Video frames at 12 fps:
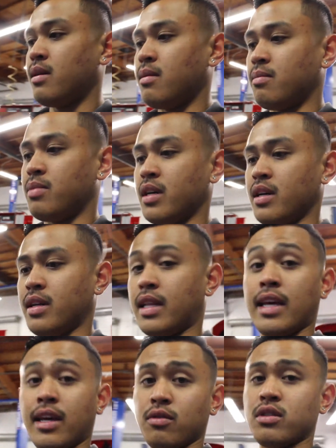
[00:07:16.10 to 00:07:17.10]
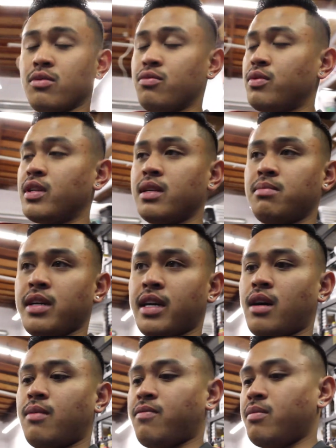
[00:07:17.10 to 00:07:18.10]
But he was a really big
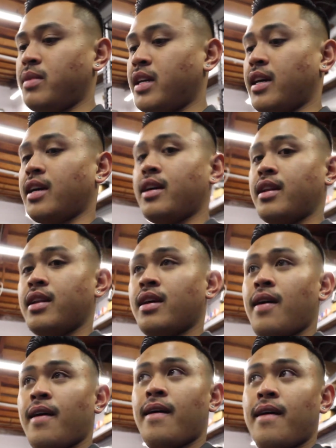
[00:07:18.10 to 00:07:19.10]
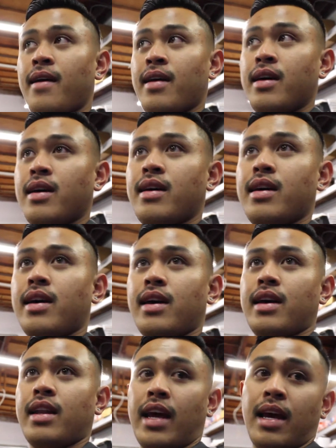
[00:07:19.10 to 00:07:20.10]
help for me, and
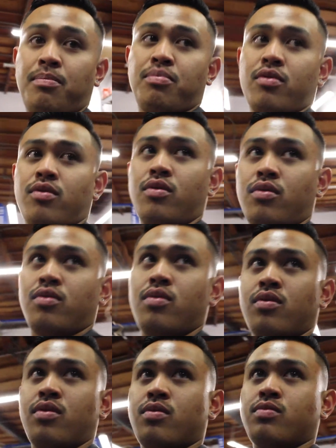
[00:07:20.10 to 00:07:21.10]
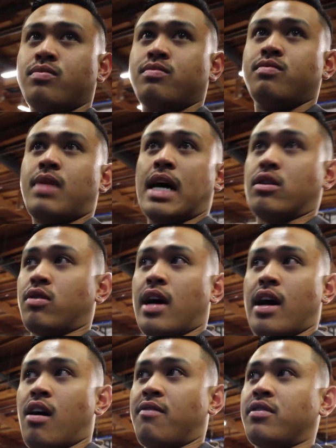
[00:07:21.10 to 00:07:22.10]
in April, I
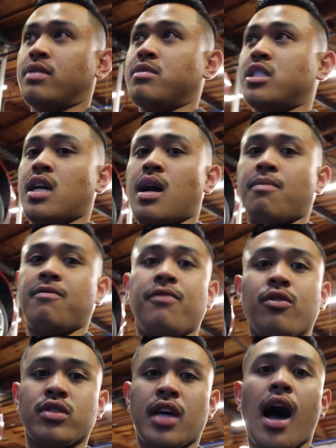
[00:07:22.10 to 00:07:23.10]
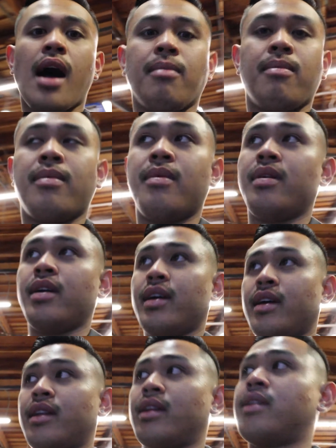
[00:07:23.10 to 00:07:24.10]
offered him a job full time,
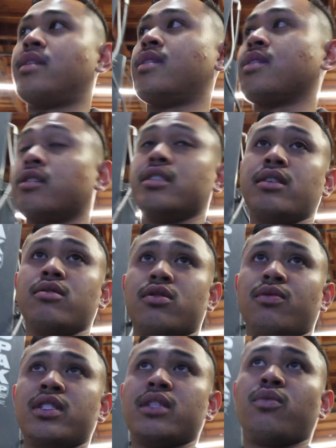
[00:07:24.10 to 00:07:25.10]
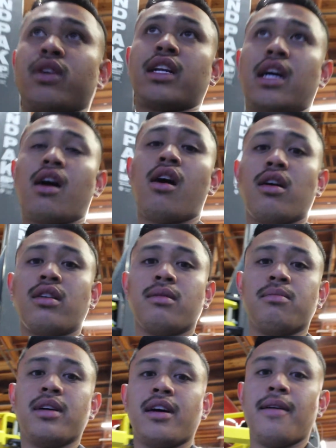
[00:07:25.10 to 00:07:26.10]
and because he was originally working at Honda,
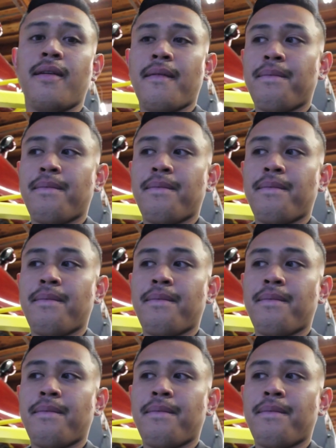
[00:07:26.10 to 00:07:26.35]
but